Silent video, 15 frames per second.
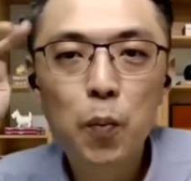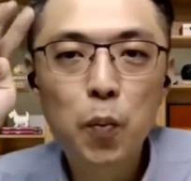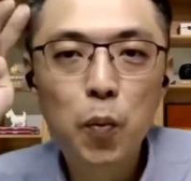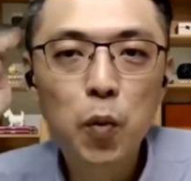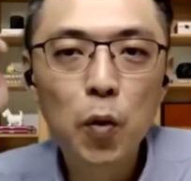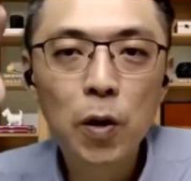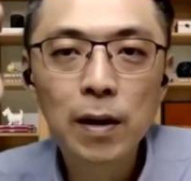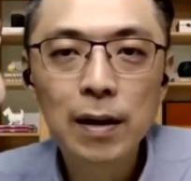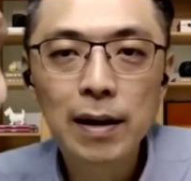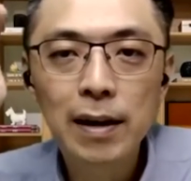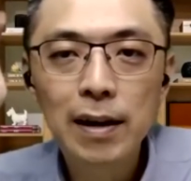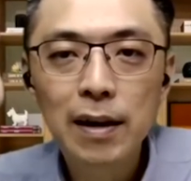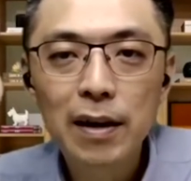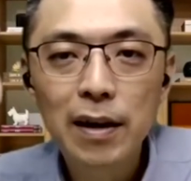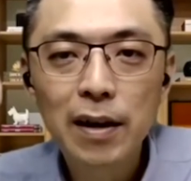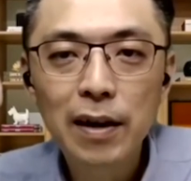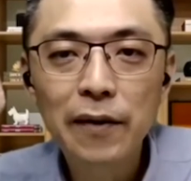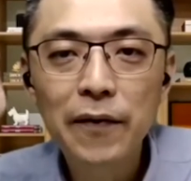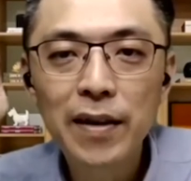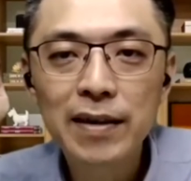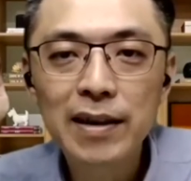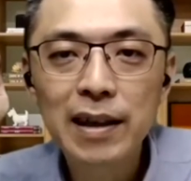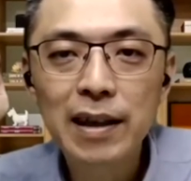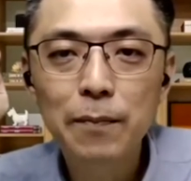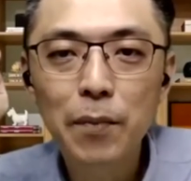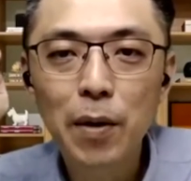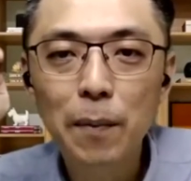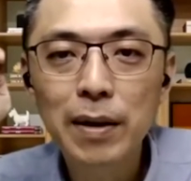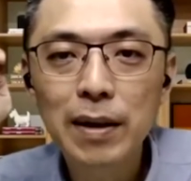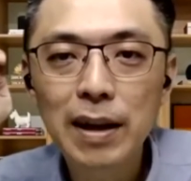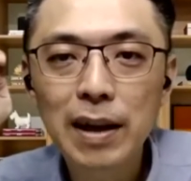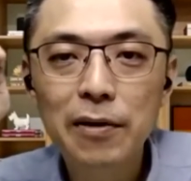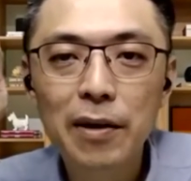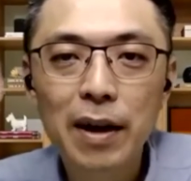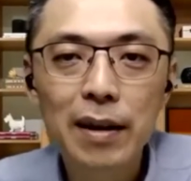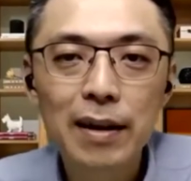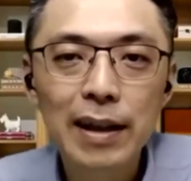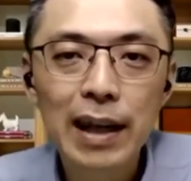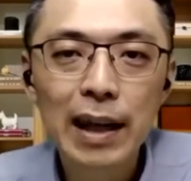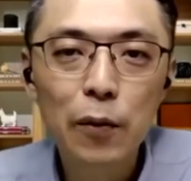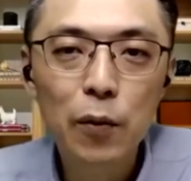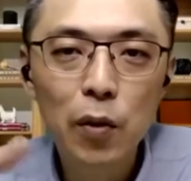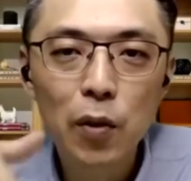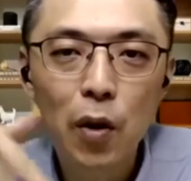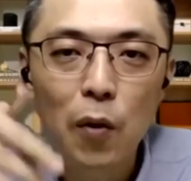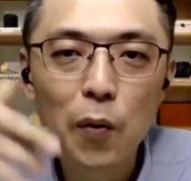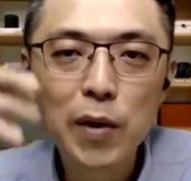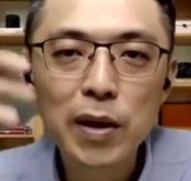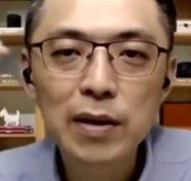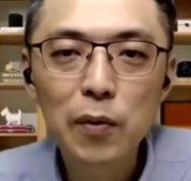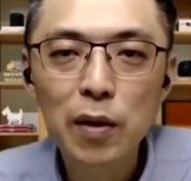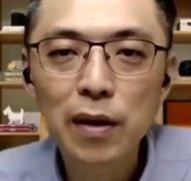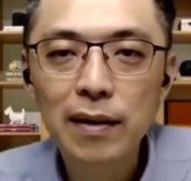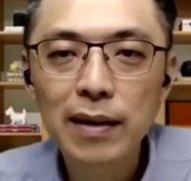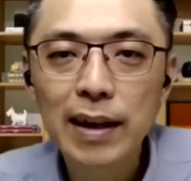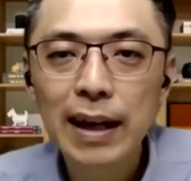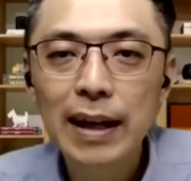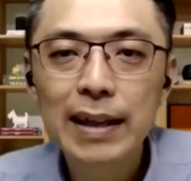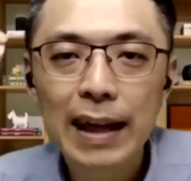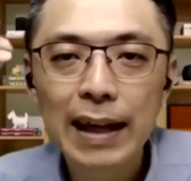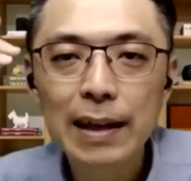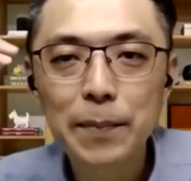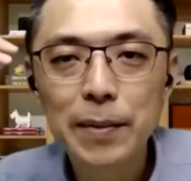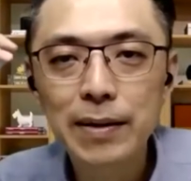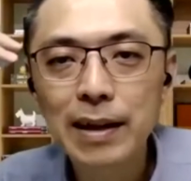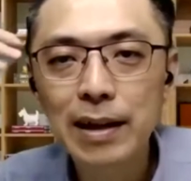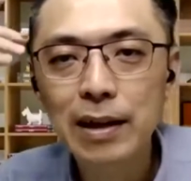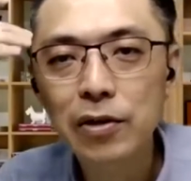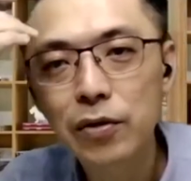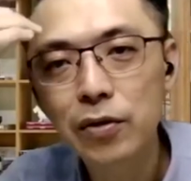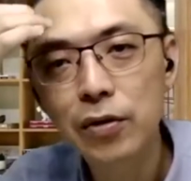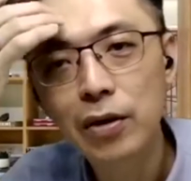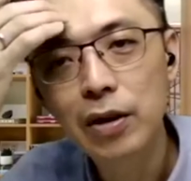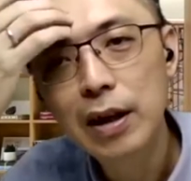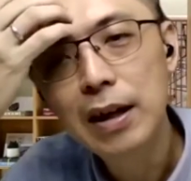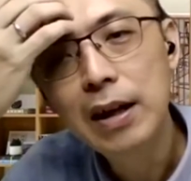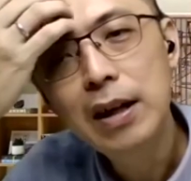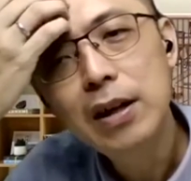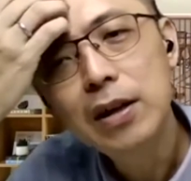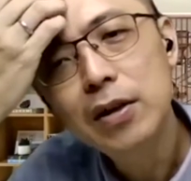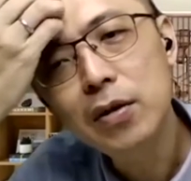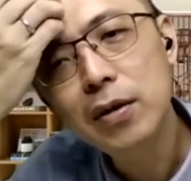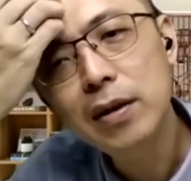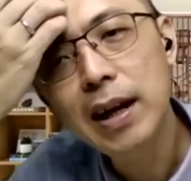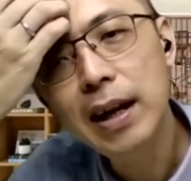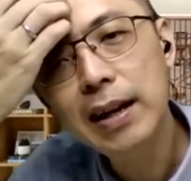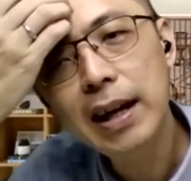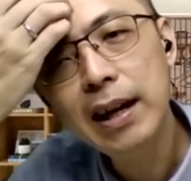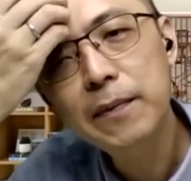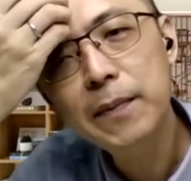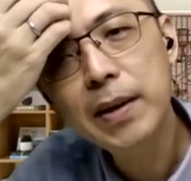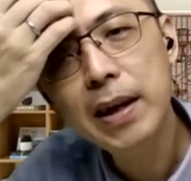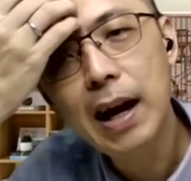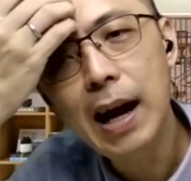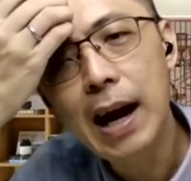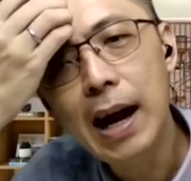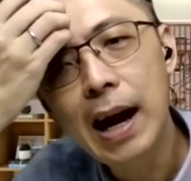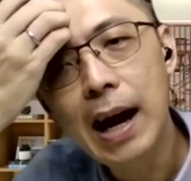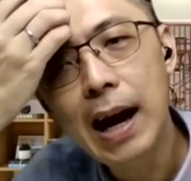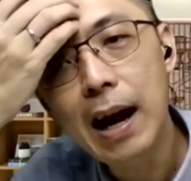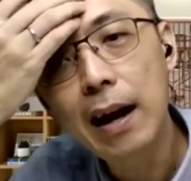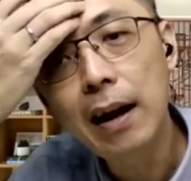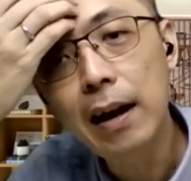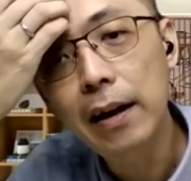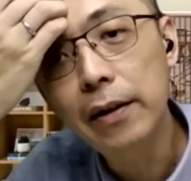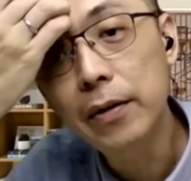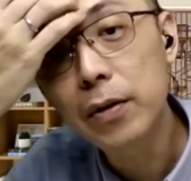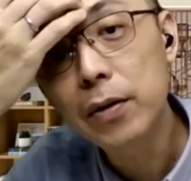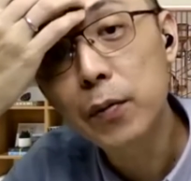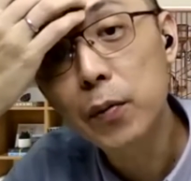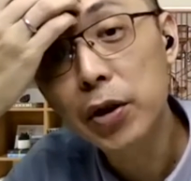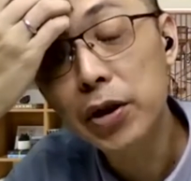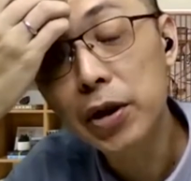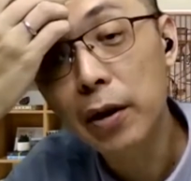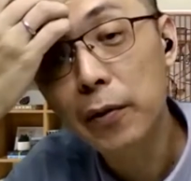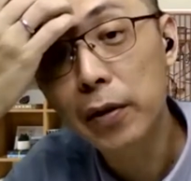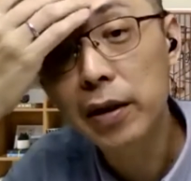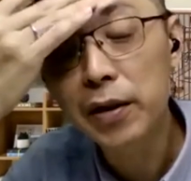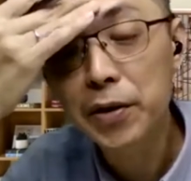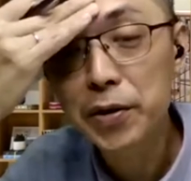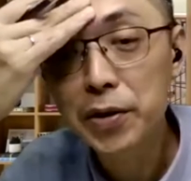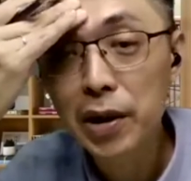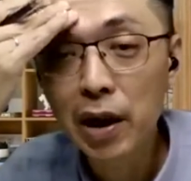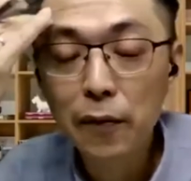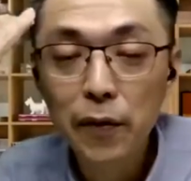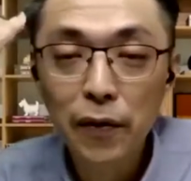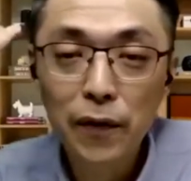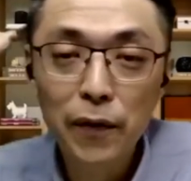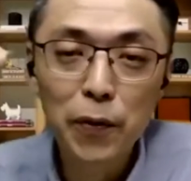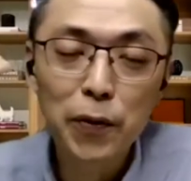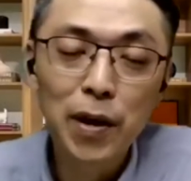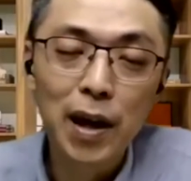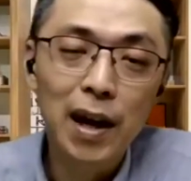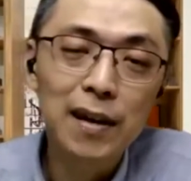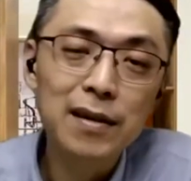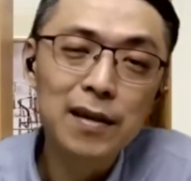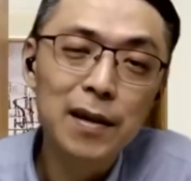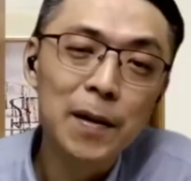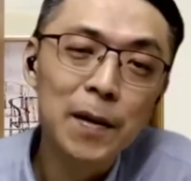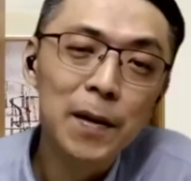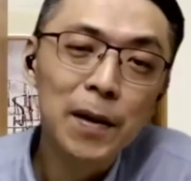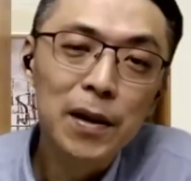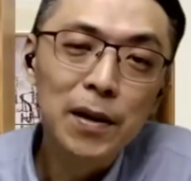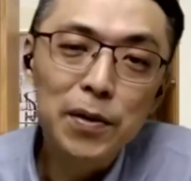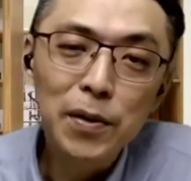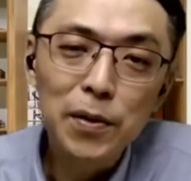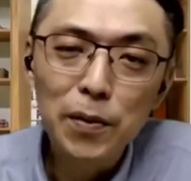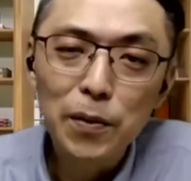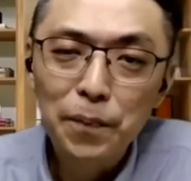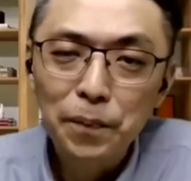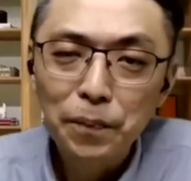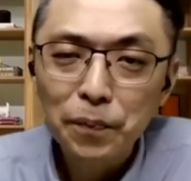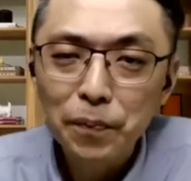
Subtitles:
poor investing in property, right, they will always want to take 90% loan. So that gave me a aha, which I wanted to share with you guys. So